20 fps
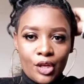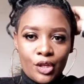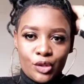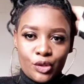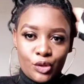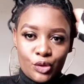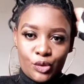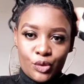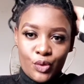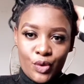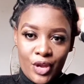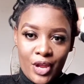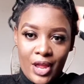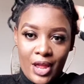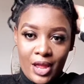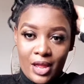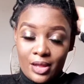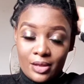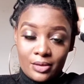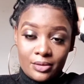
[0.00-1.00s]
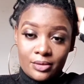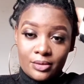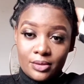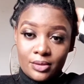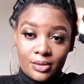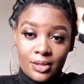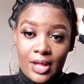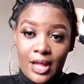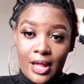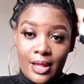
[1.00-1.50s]
So yeah,
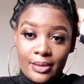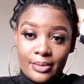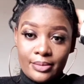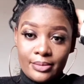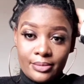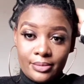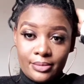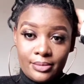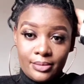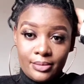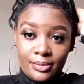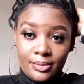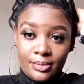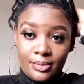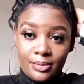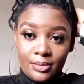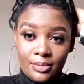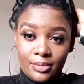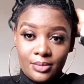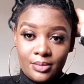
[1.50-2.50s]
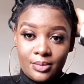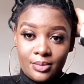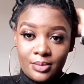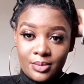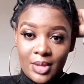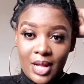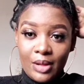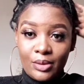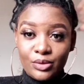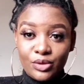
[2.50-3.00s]
um,
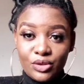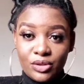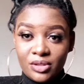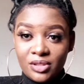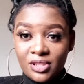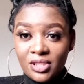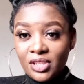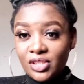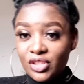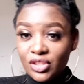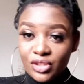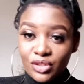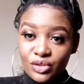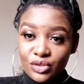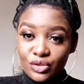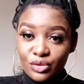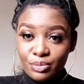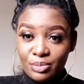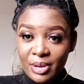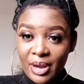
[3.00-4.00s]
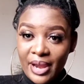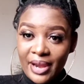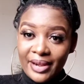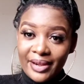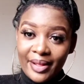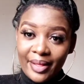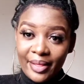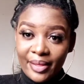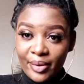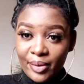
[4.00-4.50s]
I'll just suggest you buy
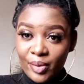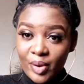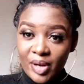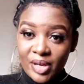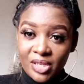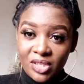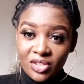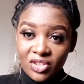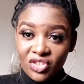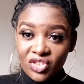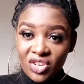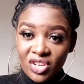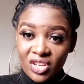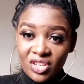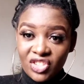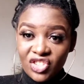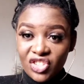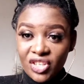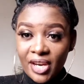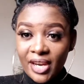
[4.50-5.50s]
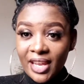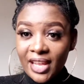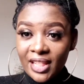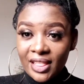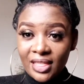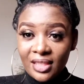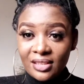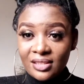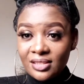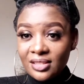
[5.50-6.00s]
another one. You can check
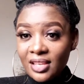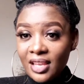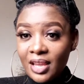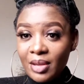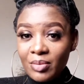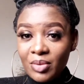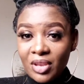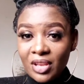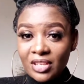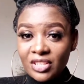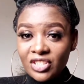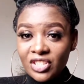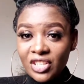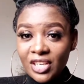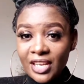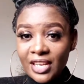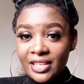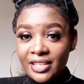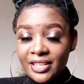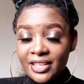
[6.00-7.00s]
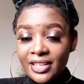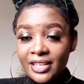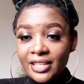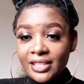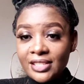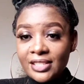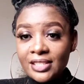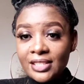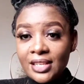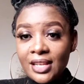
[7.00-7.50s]
at this cam, you can check at
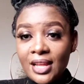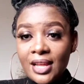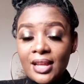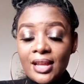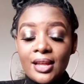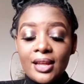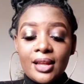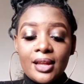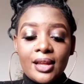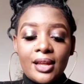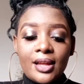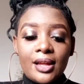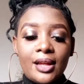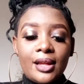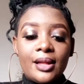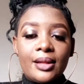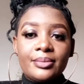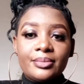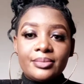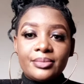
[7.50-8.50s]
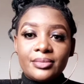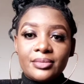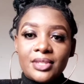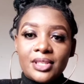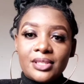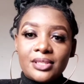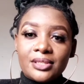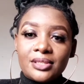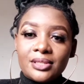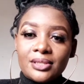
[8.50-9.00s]
Clicks.
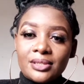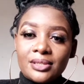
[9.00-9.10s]
There's